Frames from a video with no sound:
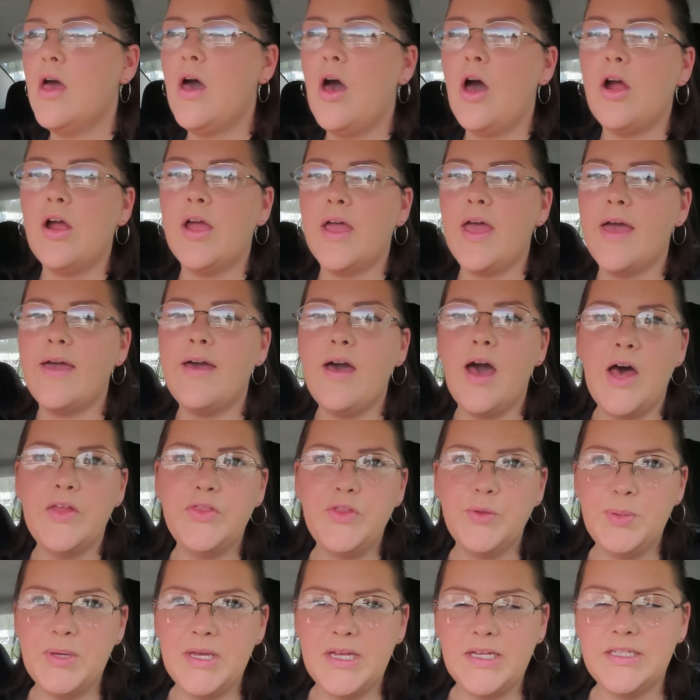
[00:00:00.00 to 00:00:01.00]
All right, I
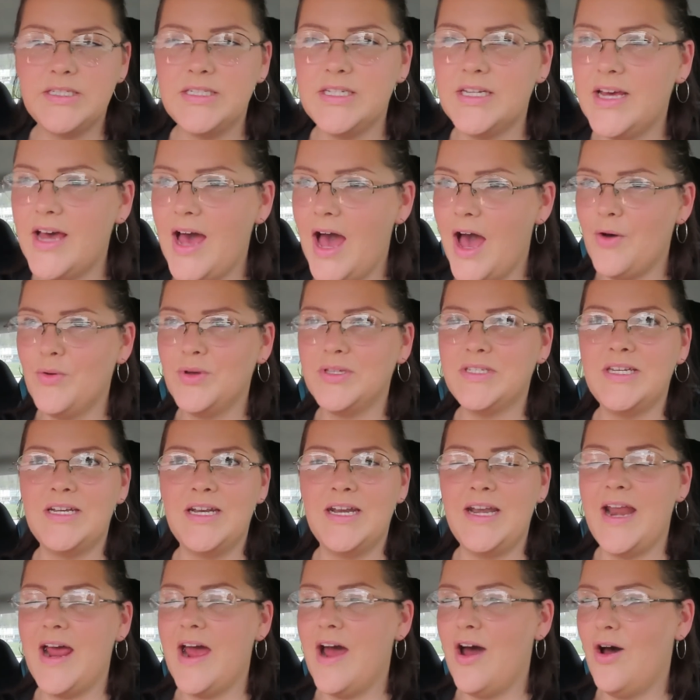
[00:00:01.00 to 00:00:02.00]
got the pizza. I was
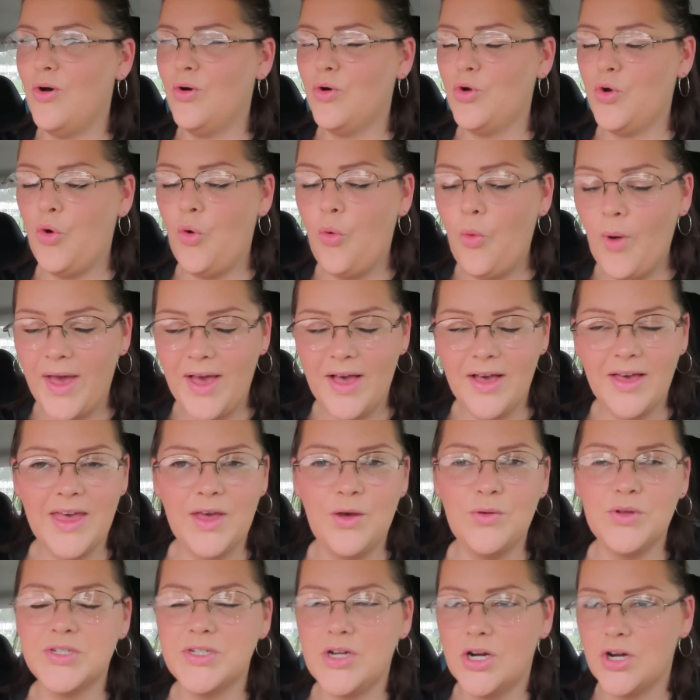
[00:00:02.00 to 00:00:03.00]
in and out
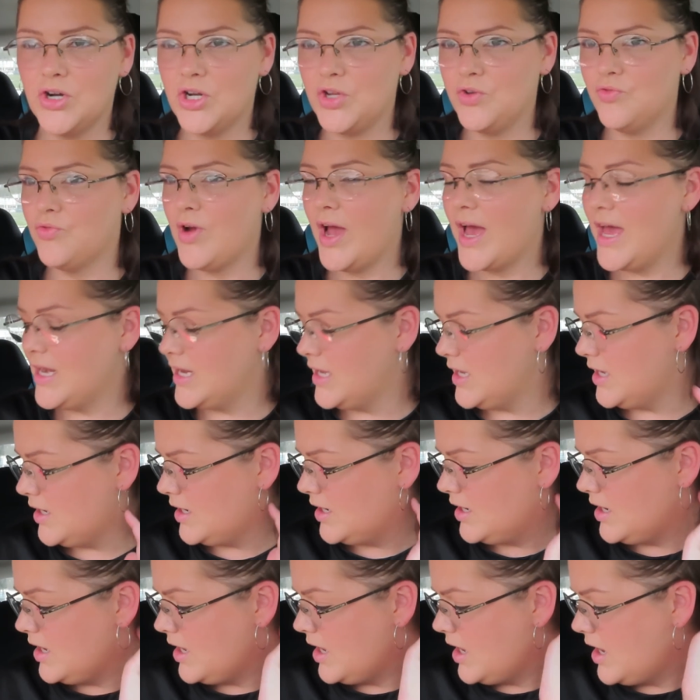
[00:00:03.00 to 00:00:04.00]
quick. It was already
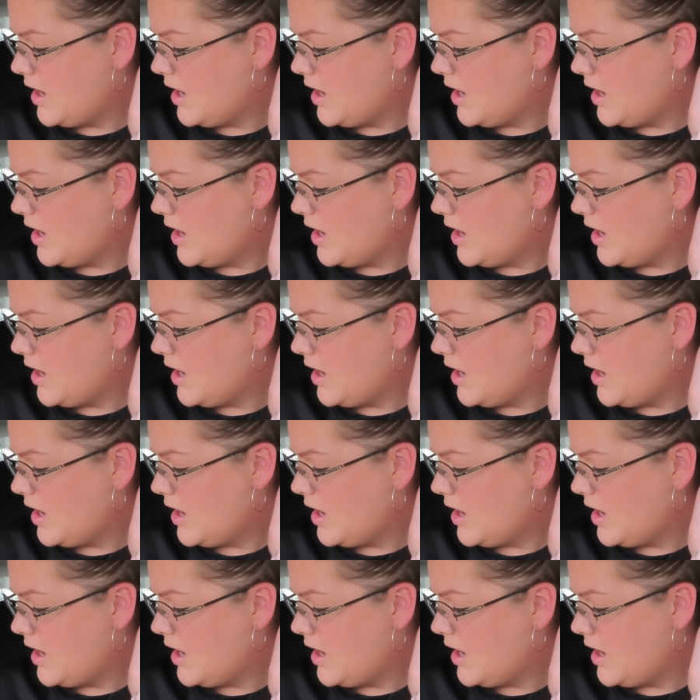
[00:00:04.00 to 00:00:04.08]
ready.